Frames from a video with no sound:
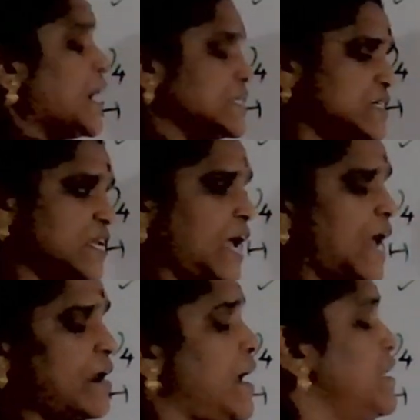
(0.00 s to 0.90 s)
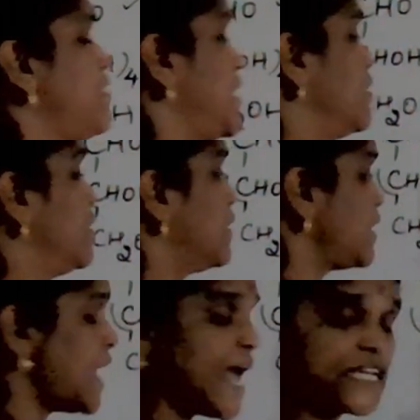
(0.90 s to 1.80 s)
acetic anhydride
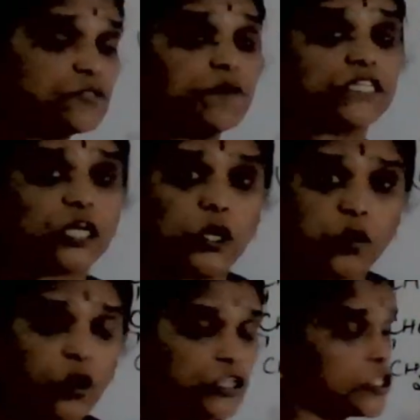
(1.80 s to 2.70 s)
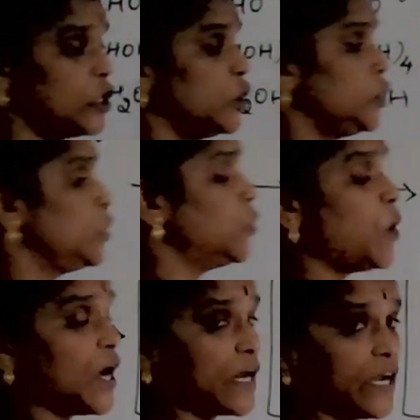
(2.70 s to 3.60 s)
reacts with glucose. You
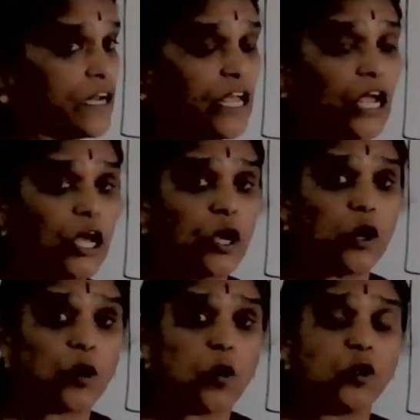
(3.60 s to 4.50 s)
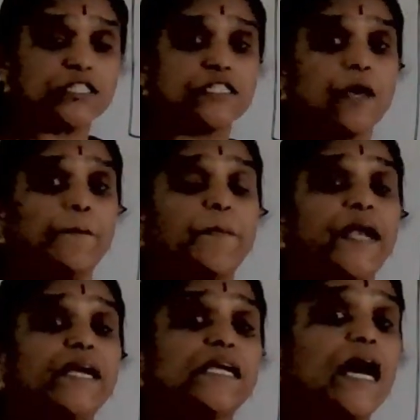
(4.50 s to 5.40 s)
are getting glucose
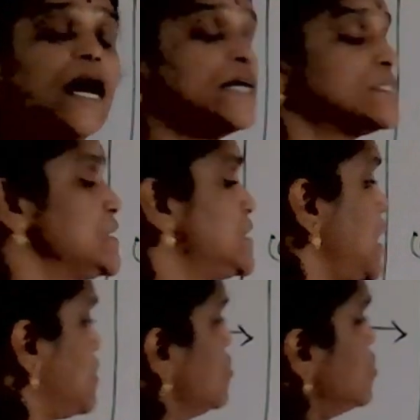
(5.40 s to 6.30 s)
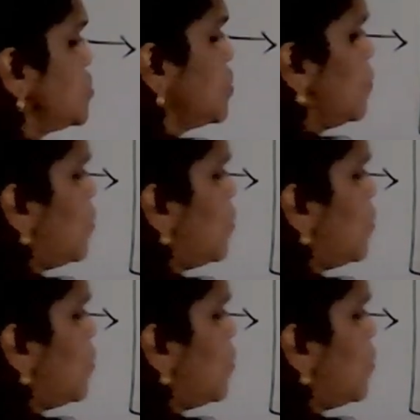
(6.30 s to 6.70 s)
pentacetate. So,